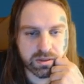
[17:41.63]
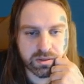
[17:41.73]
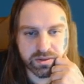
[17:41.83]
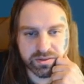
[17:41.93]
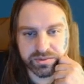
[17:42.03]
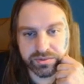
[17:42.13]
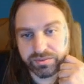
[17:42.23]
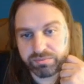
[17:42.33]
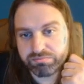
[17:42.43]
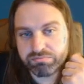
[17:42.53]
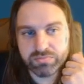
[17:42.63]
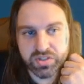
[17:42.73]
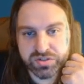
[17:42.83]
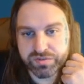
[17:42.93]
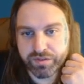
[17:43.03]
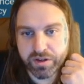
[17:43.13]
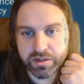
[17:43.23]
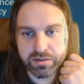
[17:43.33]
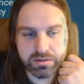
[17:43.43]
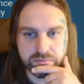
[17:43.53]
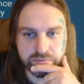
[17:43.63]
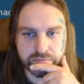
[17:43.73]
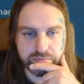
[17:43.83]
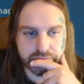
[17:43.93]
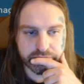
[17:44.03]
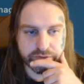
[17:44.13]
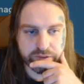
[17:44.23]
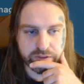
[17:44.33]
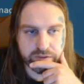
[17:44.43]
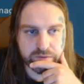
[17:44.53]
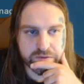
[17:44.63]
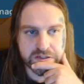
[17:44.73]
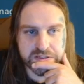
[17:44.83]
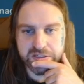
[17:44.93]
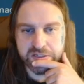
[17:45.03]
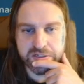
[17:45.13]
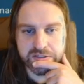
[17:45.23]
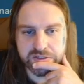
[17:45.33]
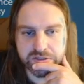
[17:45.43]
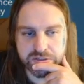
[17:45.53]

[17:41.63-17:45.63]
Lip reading: This is fine. For the gear that he has,